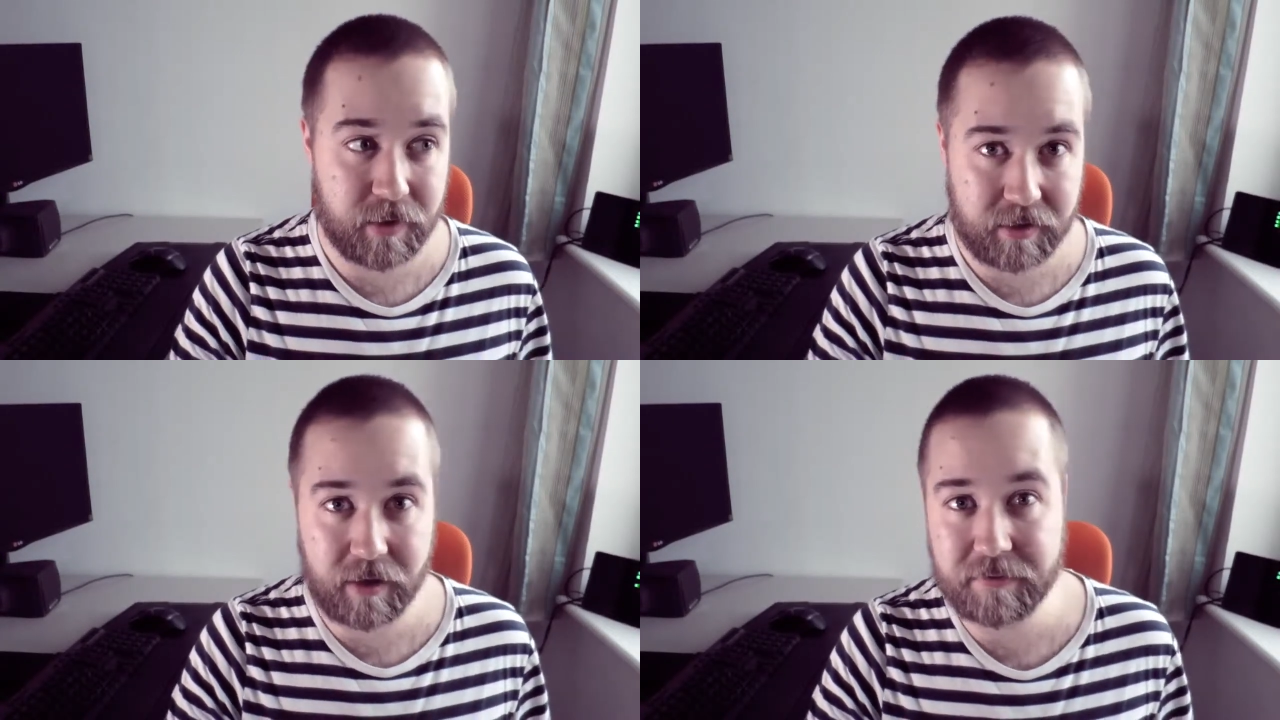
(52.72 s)

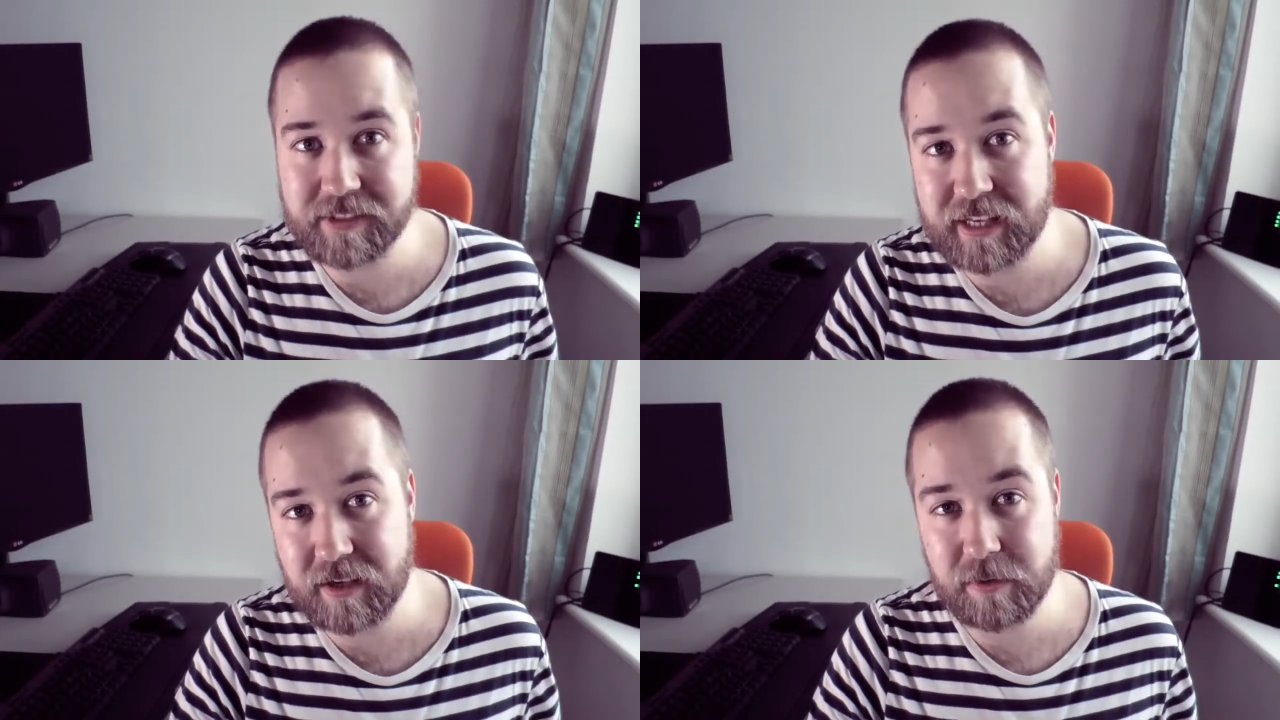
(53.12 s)
But I've
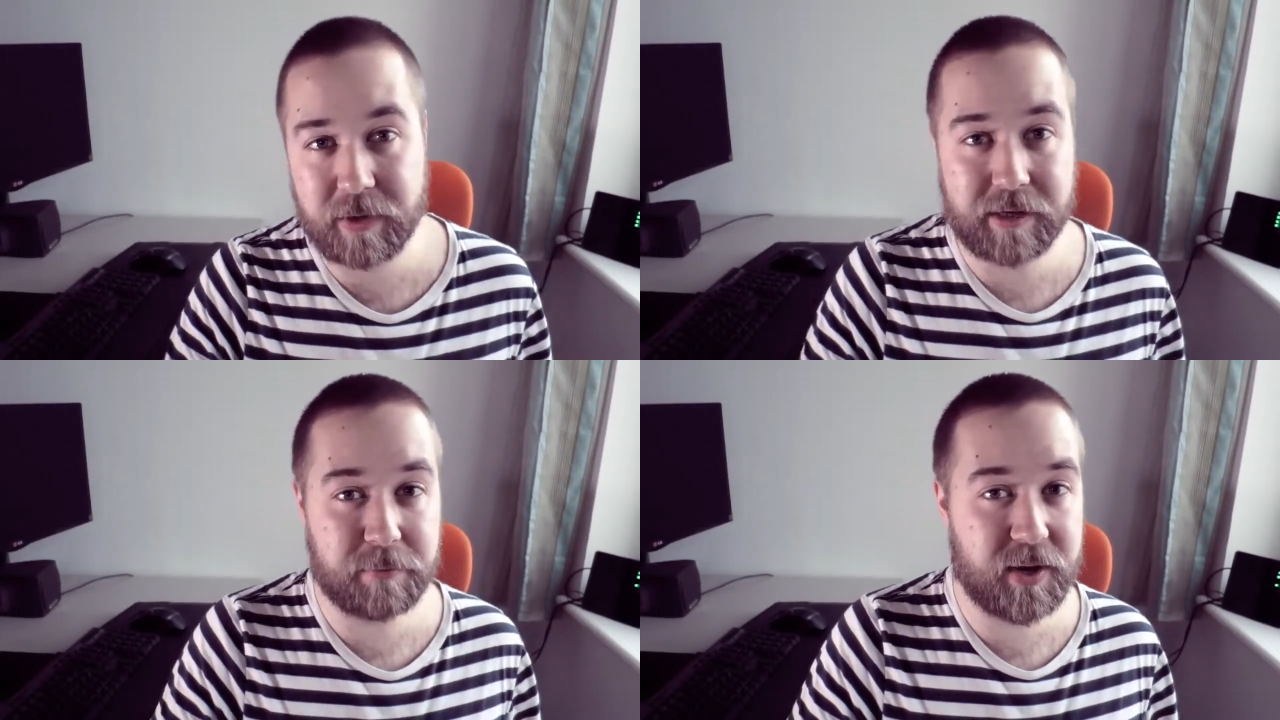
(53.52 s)
set up
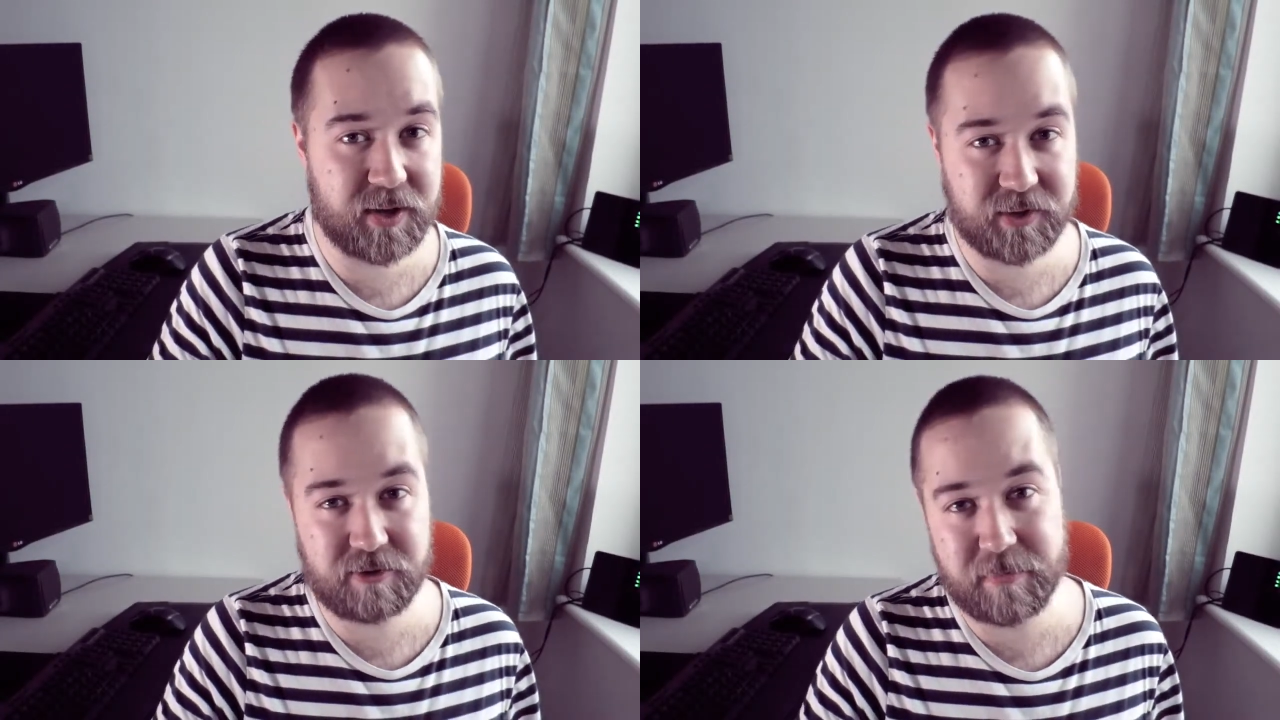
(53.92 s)
a
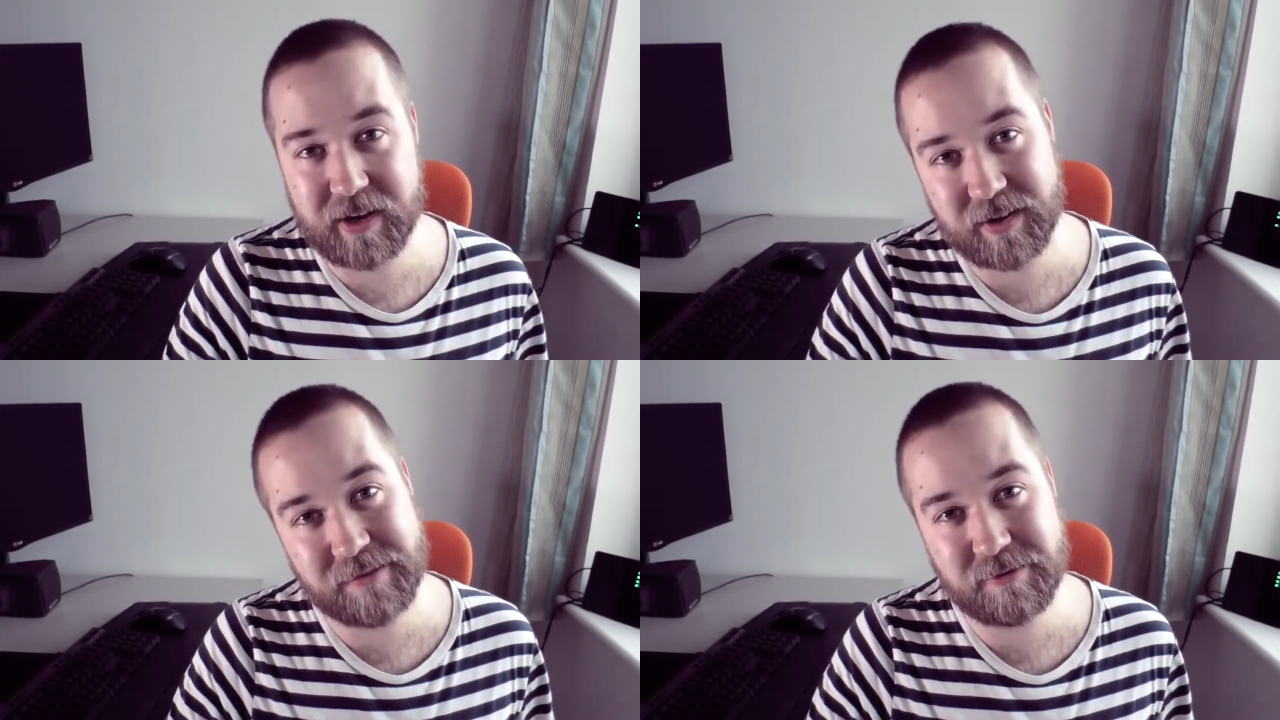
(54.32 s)
purgatory
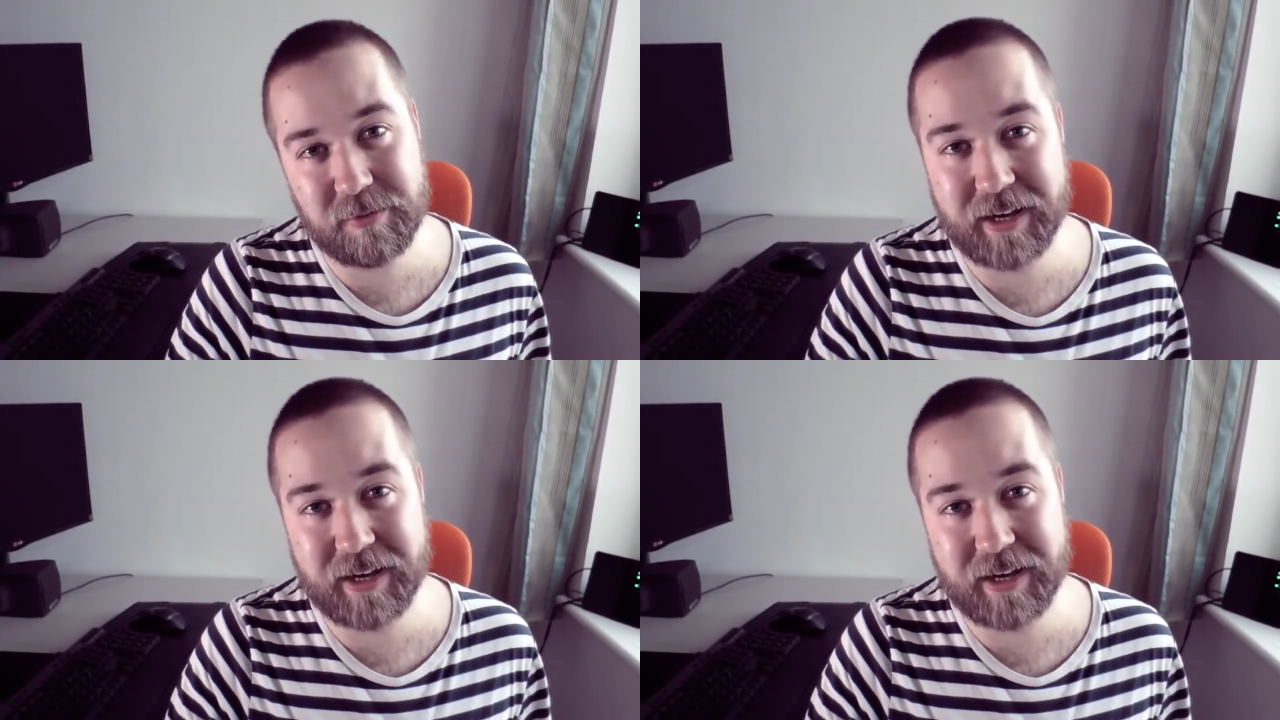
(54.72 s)
backup for